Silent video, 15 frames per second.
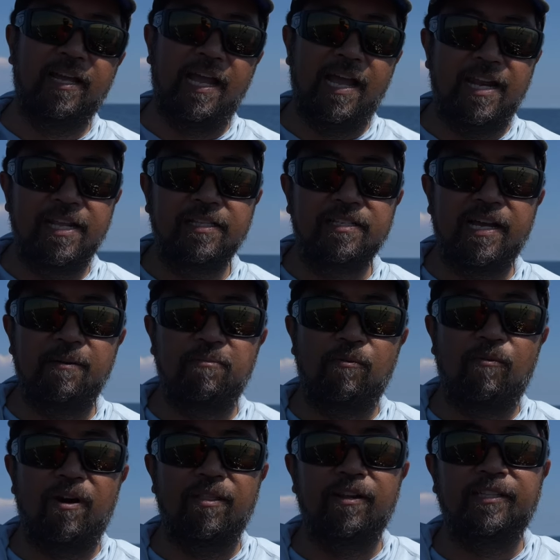Any type of
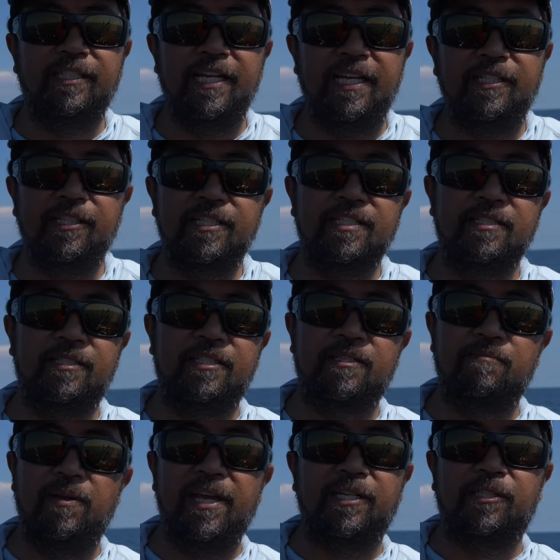weather changes, just
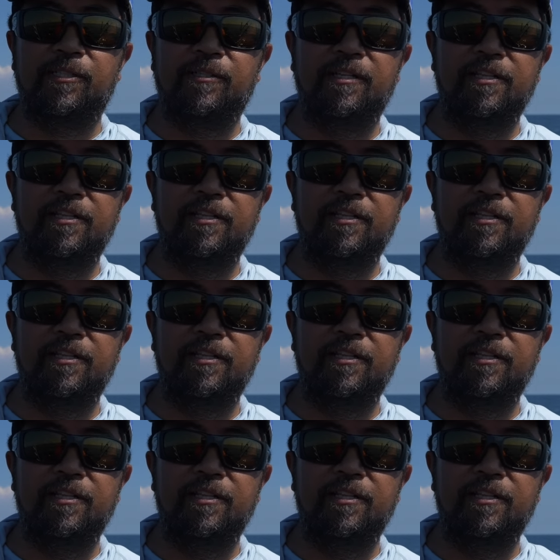make sure